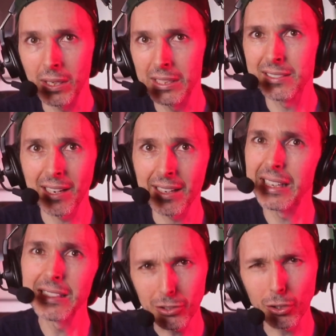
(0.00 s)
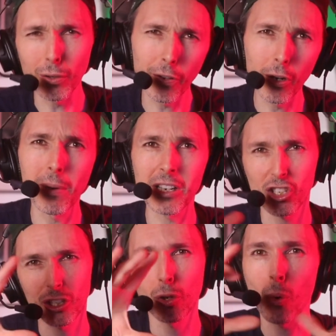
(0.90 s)
what it's like, and it's still very
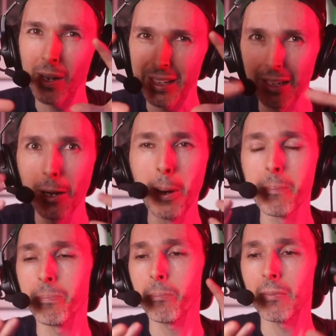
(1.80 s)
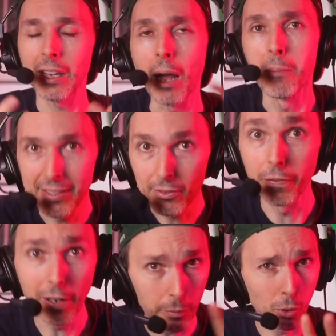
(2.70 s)
much quite. I mean, it's
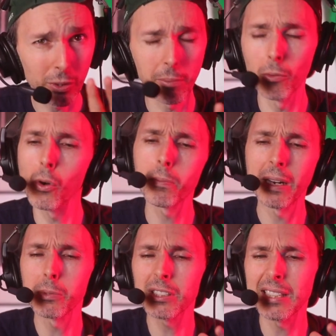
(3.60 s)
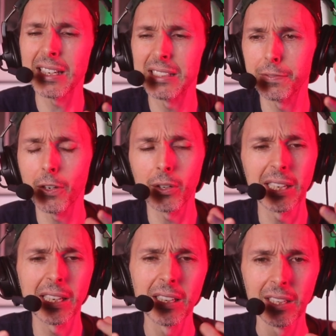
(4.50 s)
developed. Don't get me wrong, but I'm just saying it's
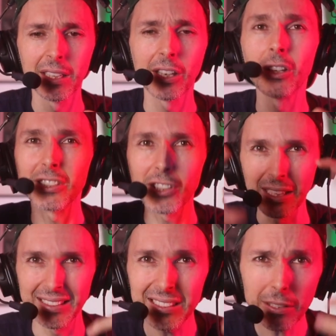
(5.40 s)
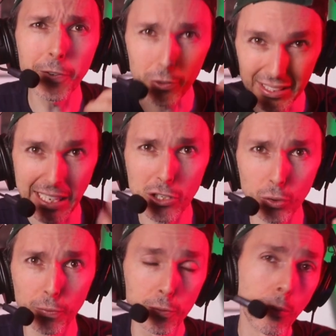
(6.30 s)
very, you know, it's not. It doesn't feel
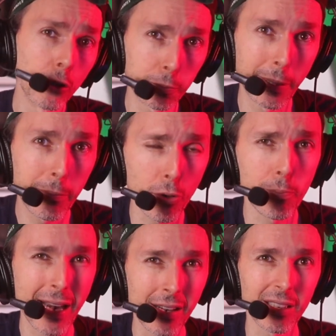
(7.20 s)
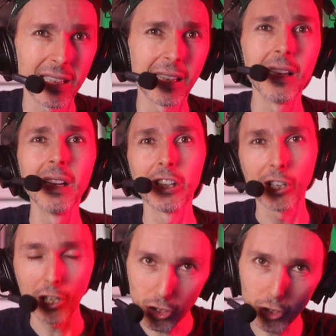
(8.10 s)
natural for most people. Apparently, you
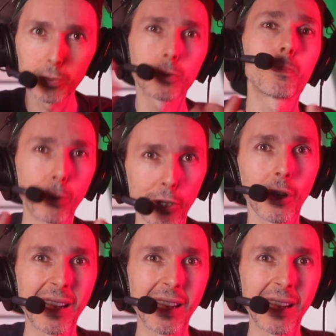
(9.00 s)
can't just put your